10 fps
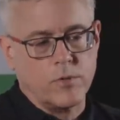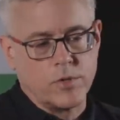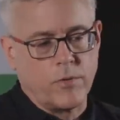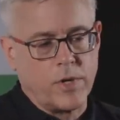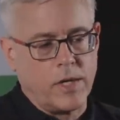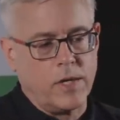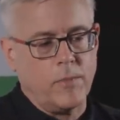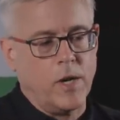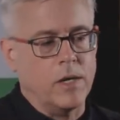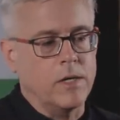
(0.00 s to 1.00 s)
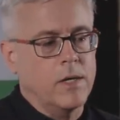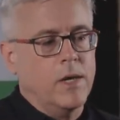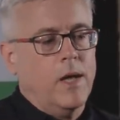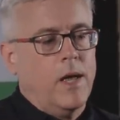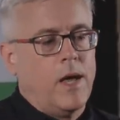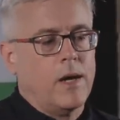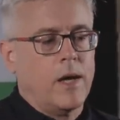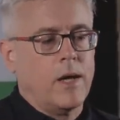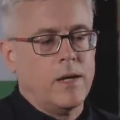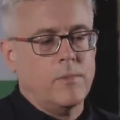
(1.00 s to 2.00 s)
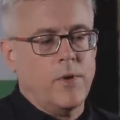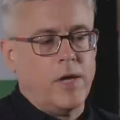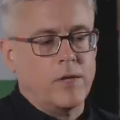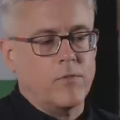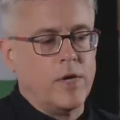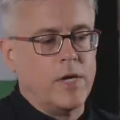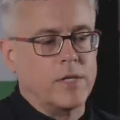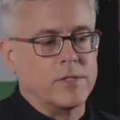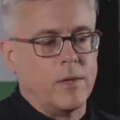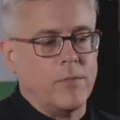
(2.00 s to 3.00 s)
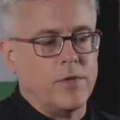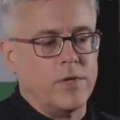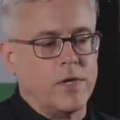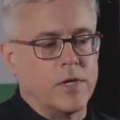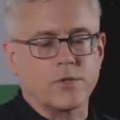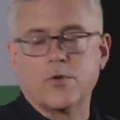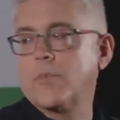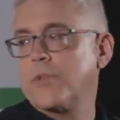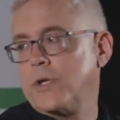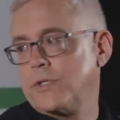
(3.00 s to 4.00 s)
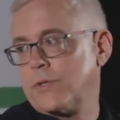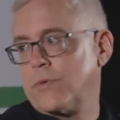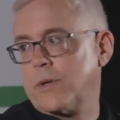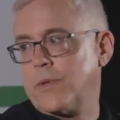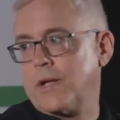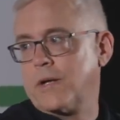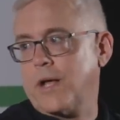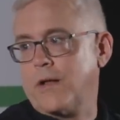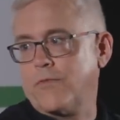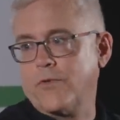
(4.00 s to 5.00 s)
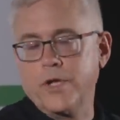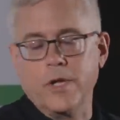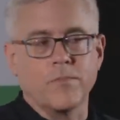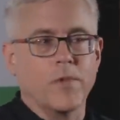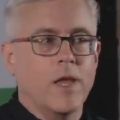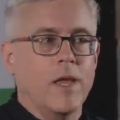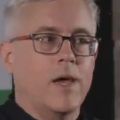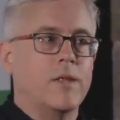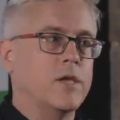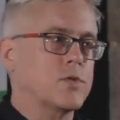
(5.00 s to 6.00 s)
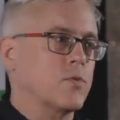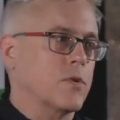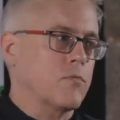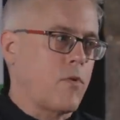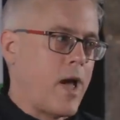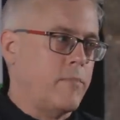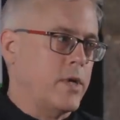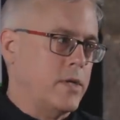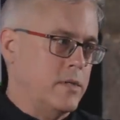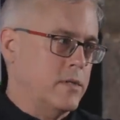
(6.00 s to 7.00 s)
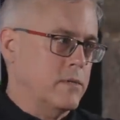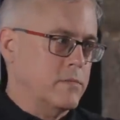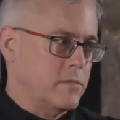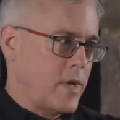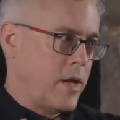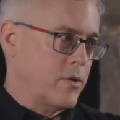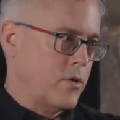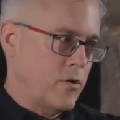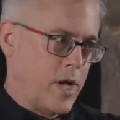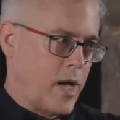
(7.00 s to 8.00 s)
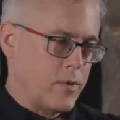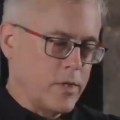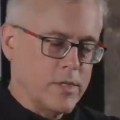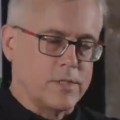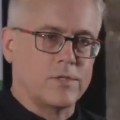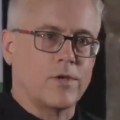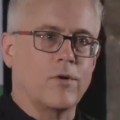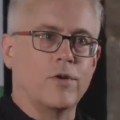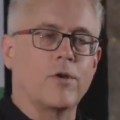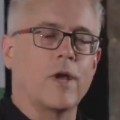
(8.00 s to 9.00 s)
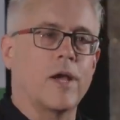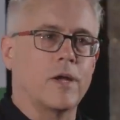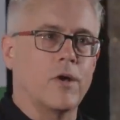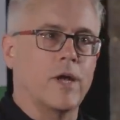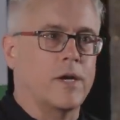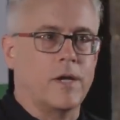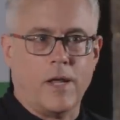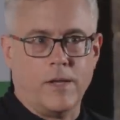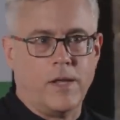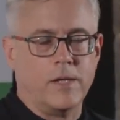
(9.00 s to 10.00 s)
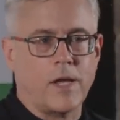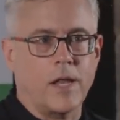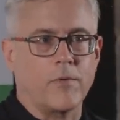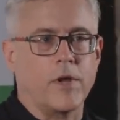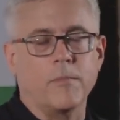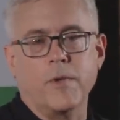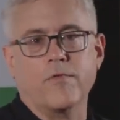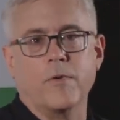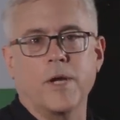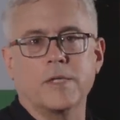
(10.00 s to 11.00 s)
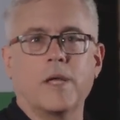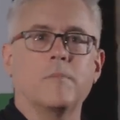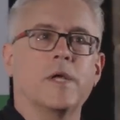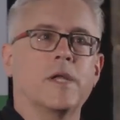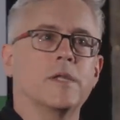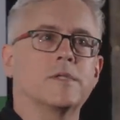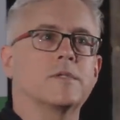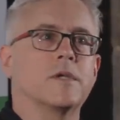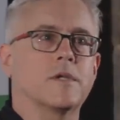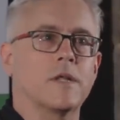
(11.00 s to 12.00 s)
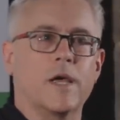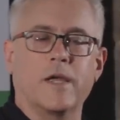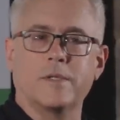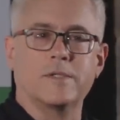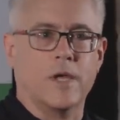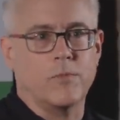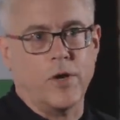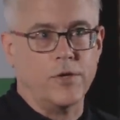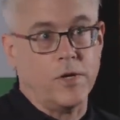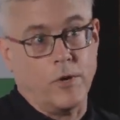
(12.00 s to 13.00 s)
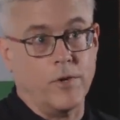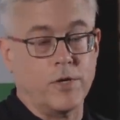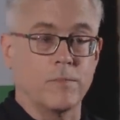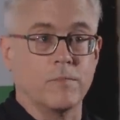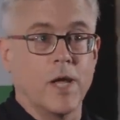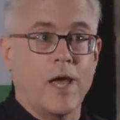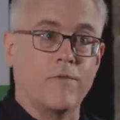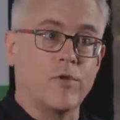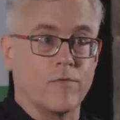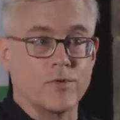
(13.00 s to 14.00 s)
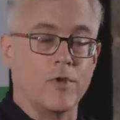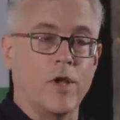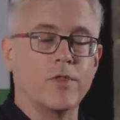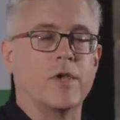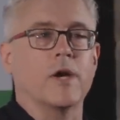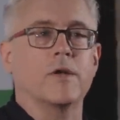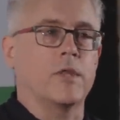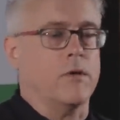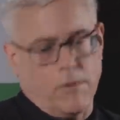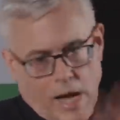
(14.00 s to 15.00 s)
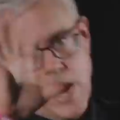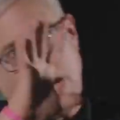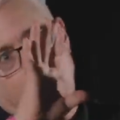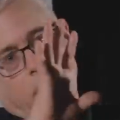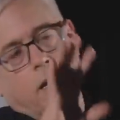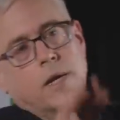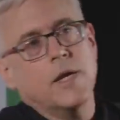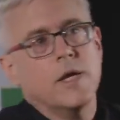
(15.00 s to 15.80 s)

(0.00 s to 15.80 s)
There was already email. And I had been reading some of the extropians that were coming out of California. And these were rabid anarcho-capitalists. So, you know, I got on and they tolerated me for about 10 minutes until I said, well, you know, we could have universal health care. And then they're like, ah!